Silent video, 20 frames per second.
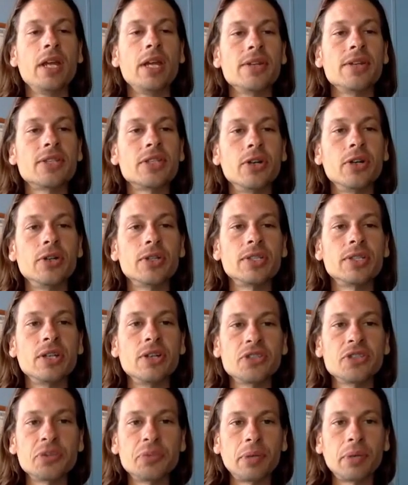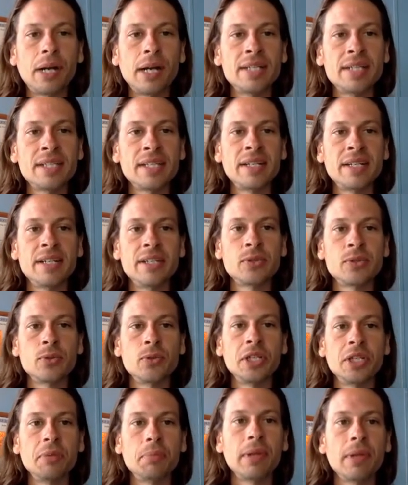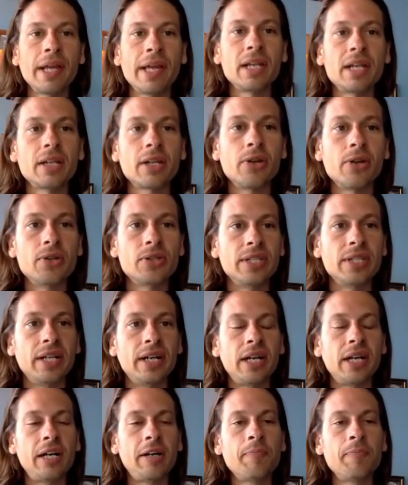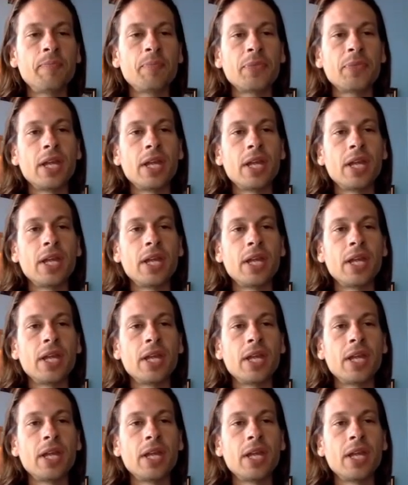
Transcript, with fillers: So it's no surprise that his ruling planet goes there.